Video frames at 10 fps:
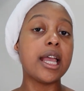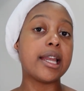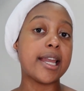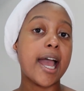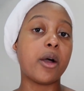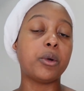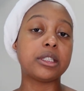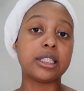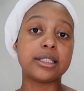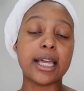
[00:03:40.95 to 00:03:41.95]
Now with
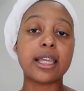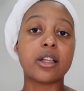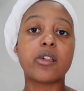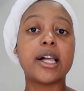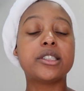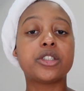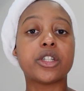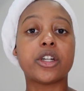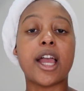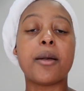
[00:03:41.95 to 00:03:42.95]
the second
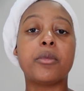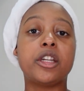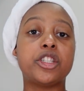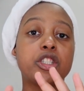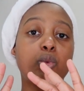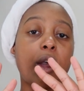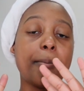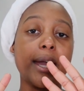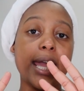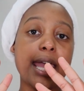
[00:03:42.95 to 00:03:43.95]
cleanser, I'm gonna just wet
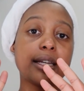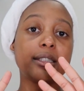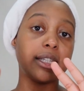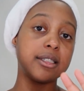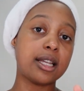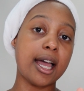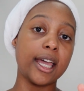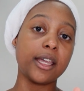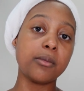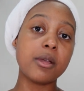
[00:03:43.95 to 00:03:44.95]
my hands this
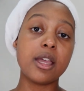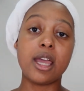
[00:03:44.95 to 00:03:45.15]
time,